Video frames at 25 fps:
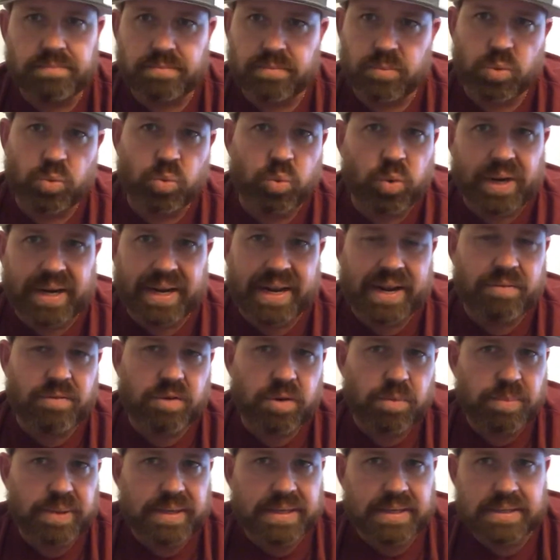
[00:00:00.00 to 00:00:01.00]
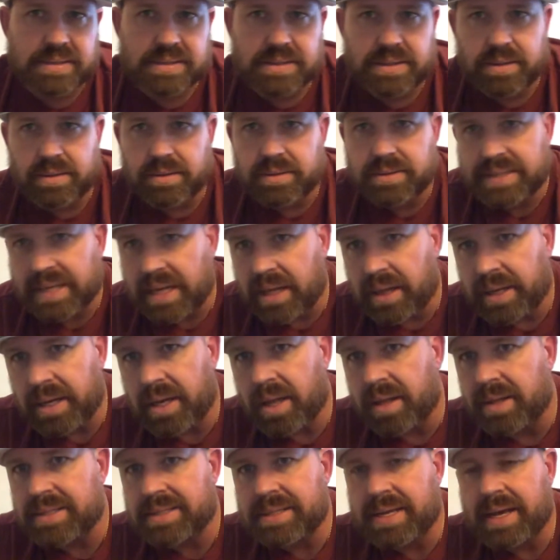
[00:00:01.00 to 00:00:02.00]
whatever because they're telling
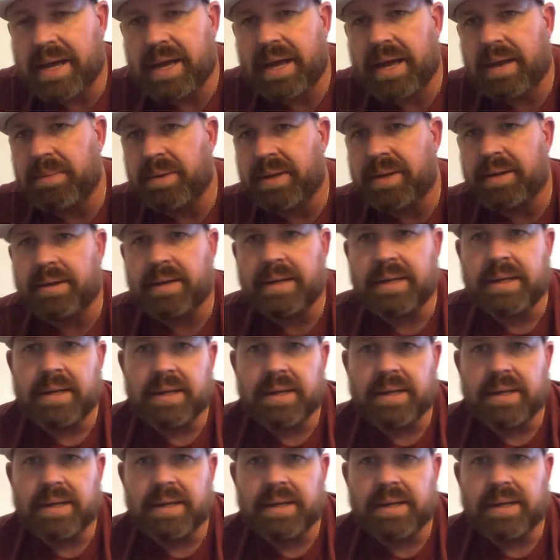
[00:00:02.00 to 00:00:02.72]
all the time,